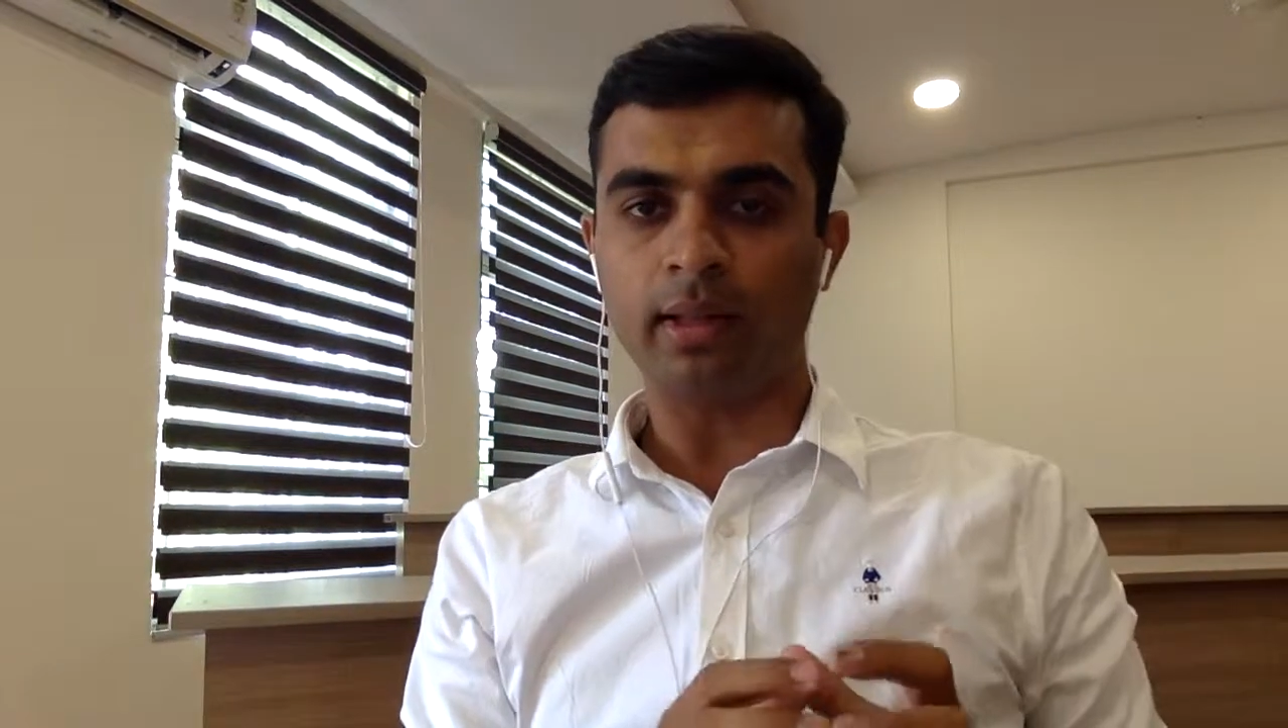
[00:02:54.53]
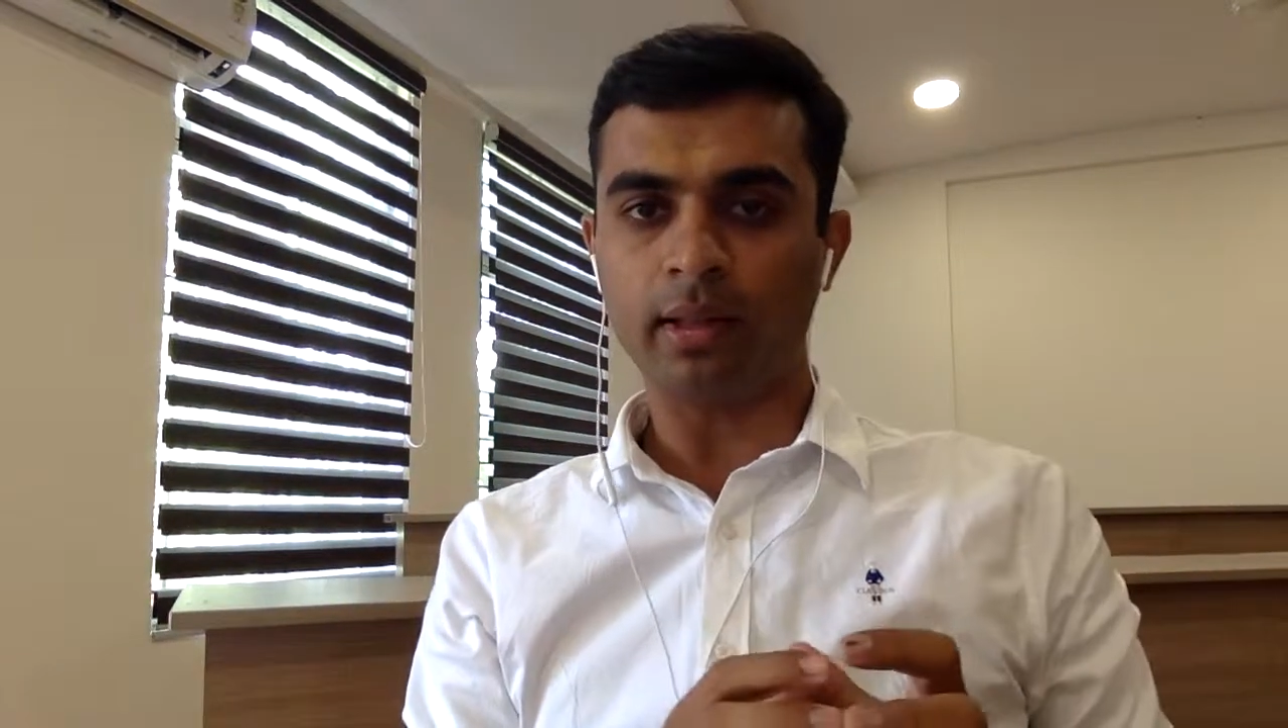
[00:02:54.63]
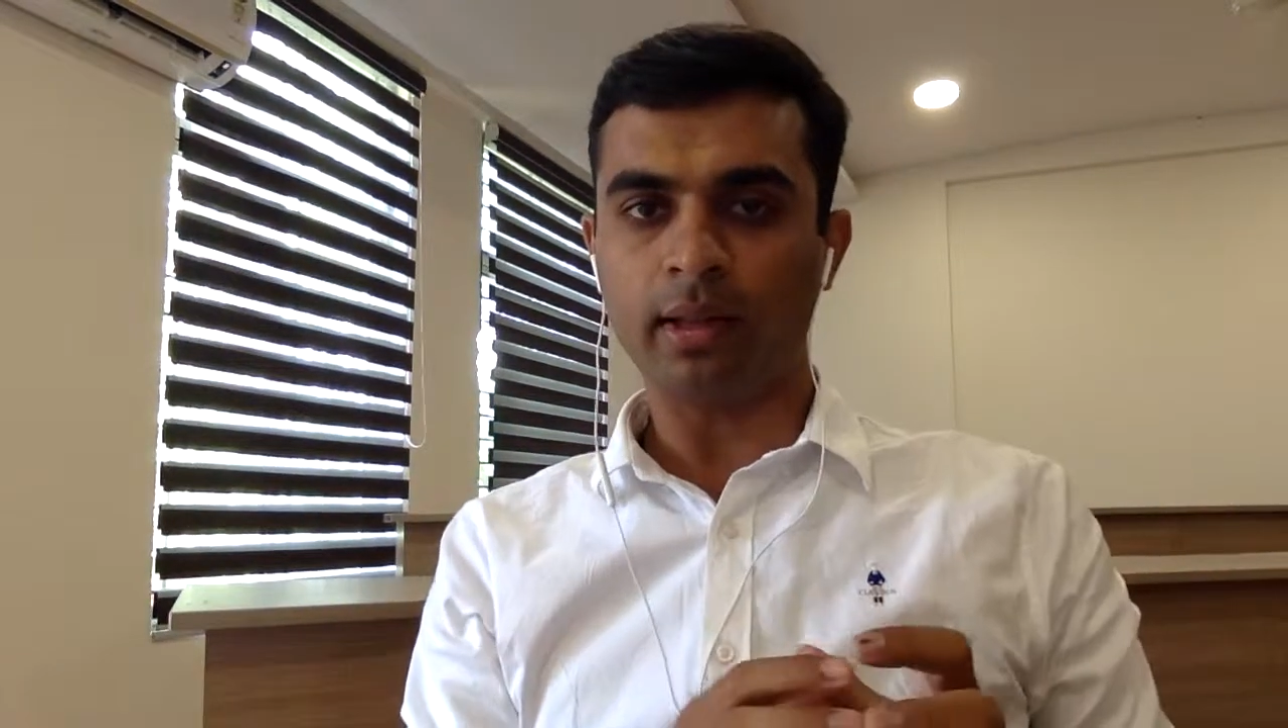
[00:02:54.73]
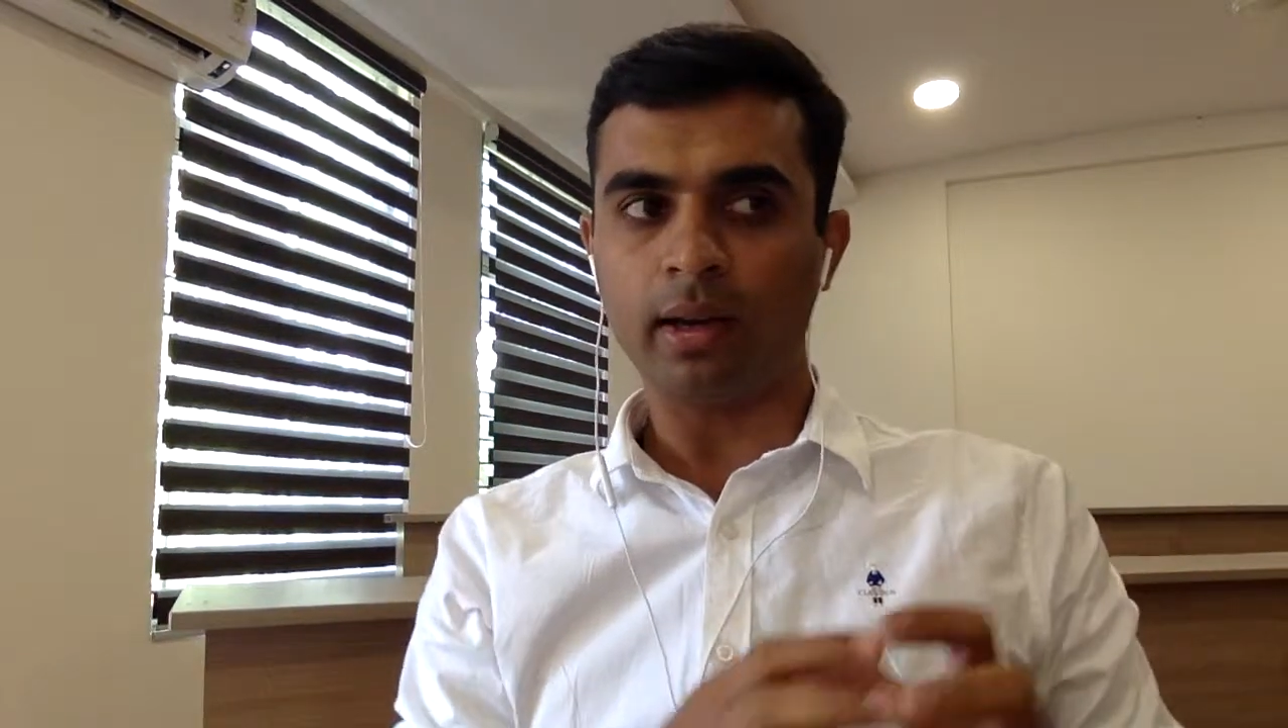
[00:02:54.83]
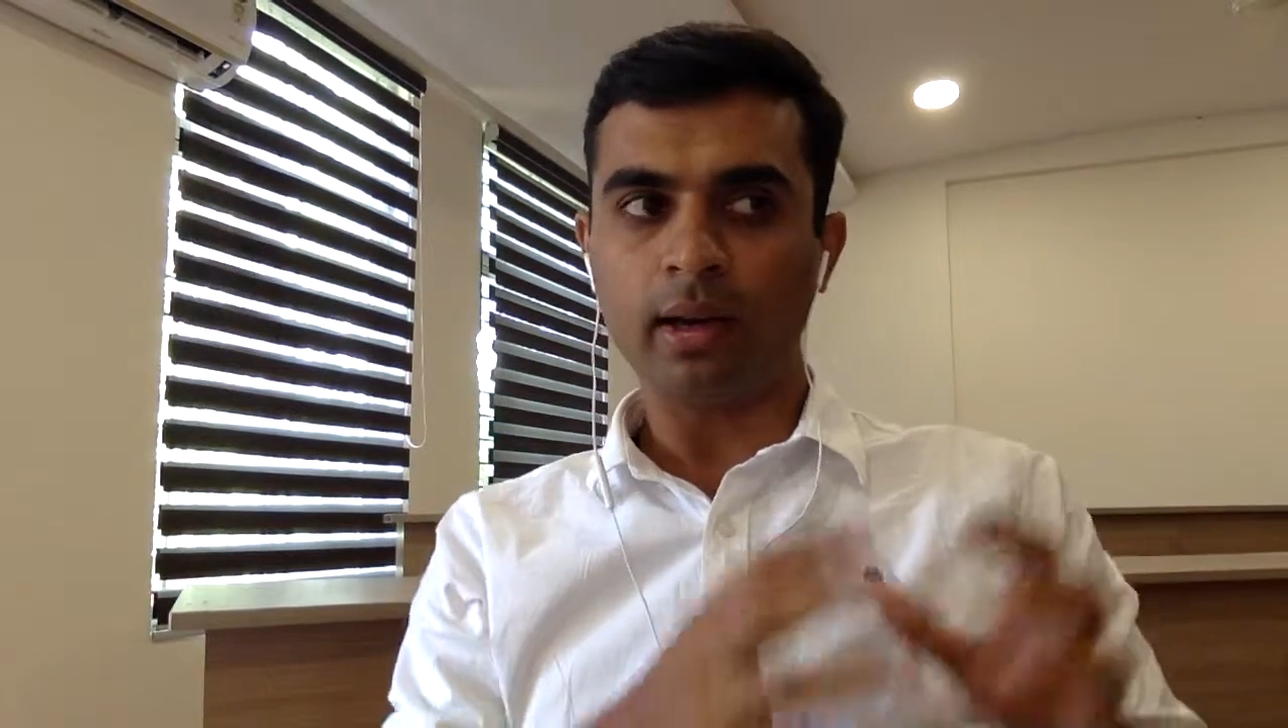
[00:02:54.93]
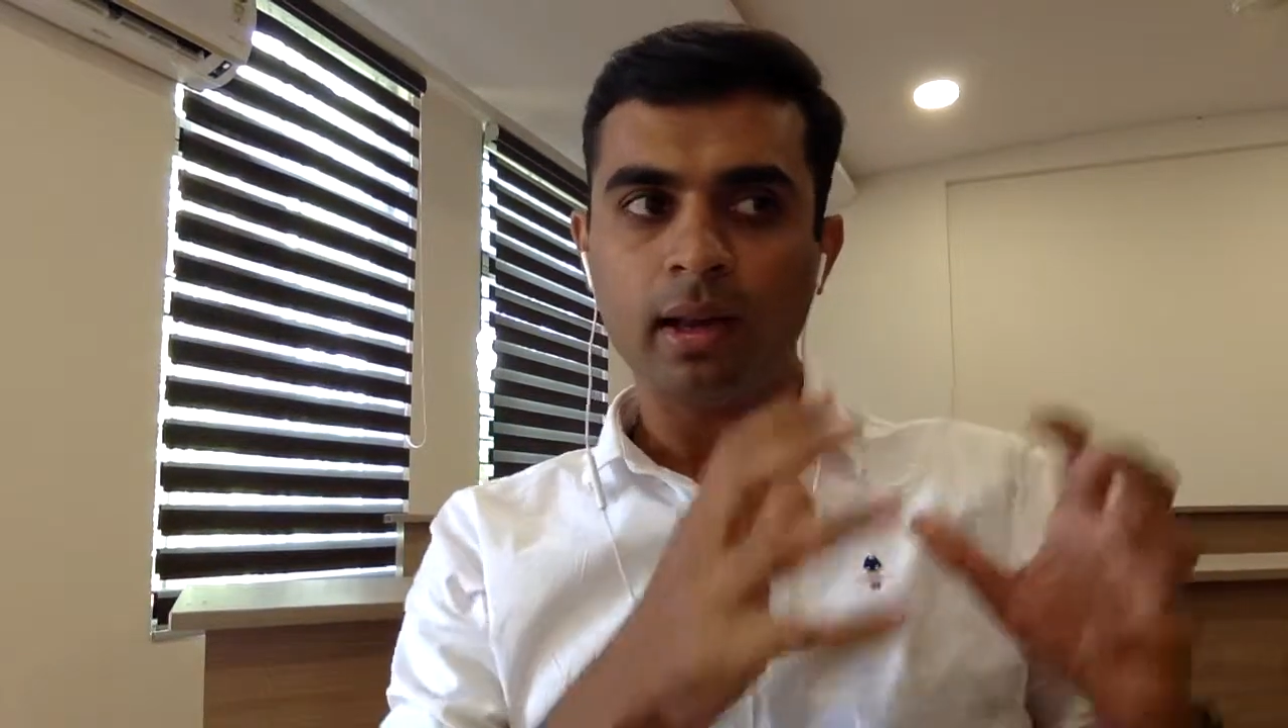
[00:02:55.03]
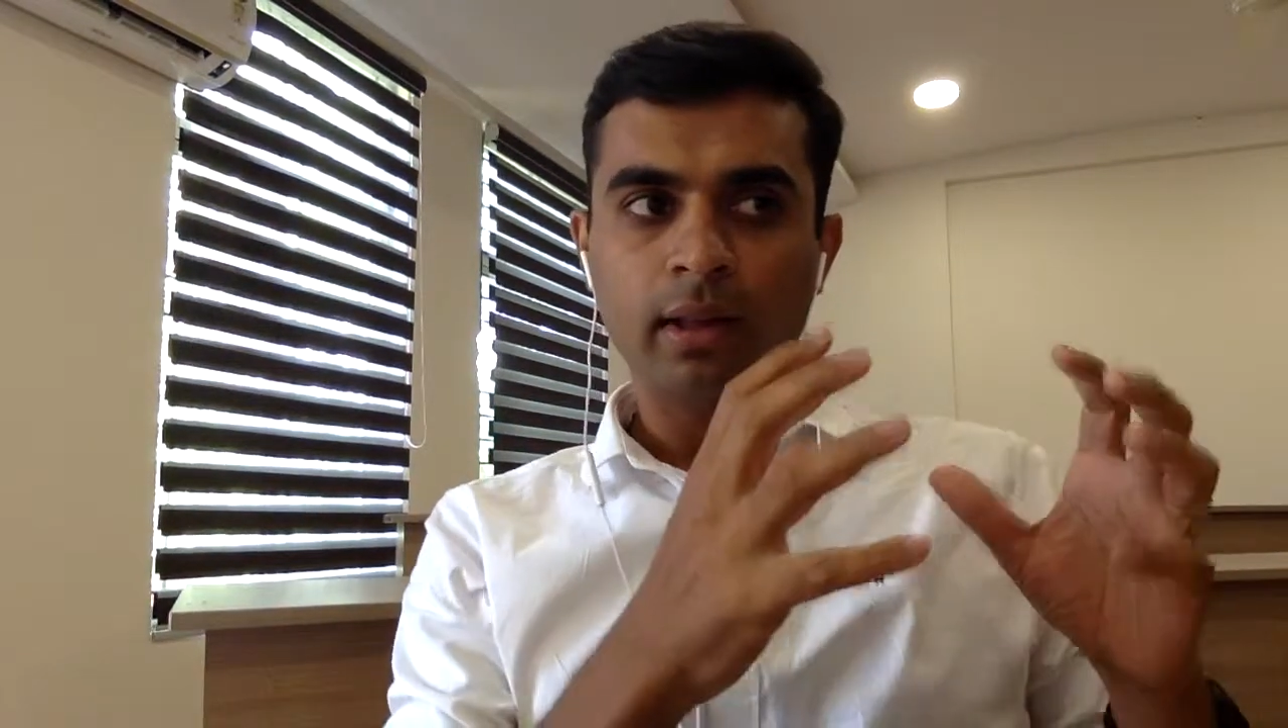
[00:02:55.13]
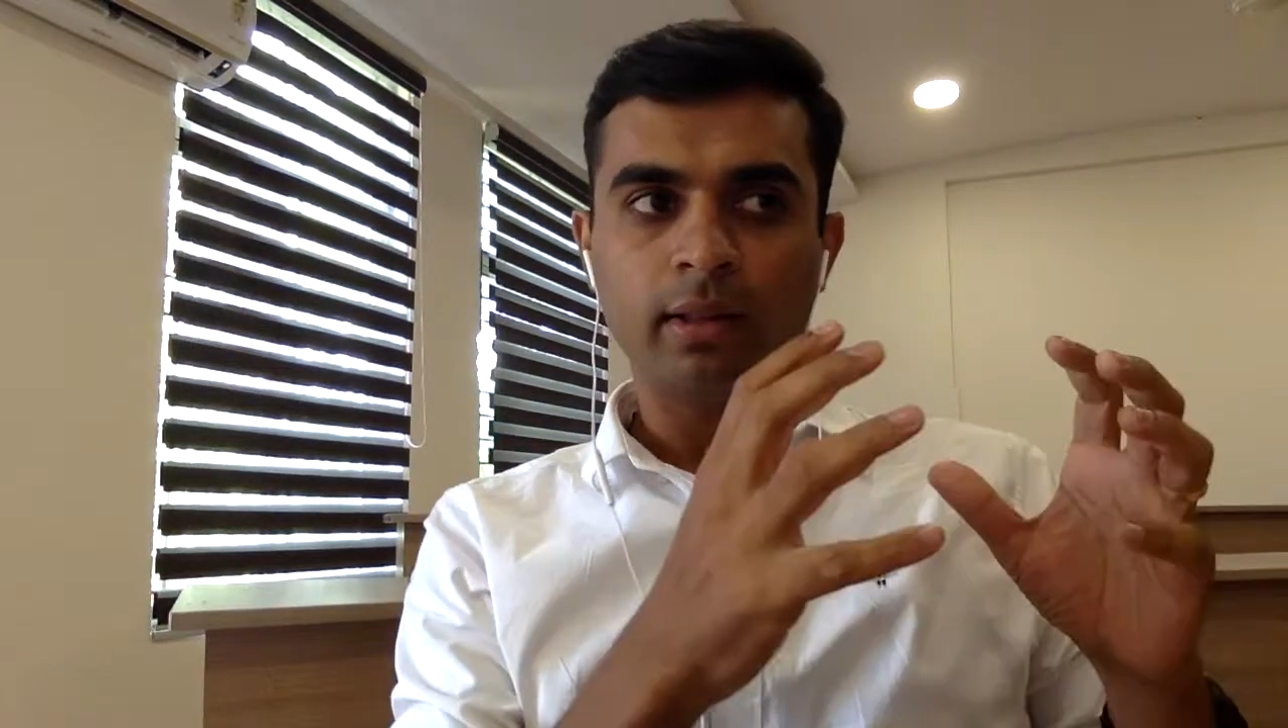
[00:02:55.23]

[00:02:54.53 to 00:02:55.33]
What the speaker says: this kid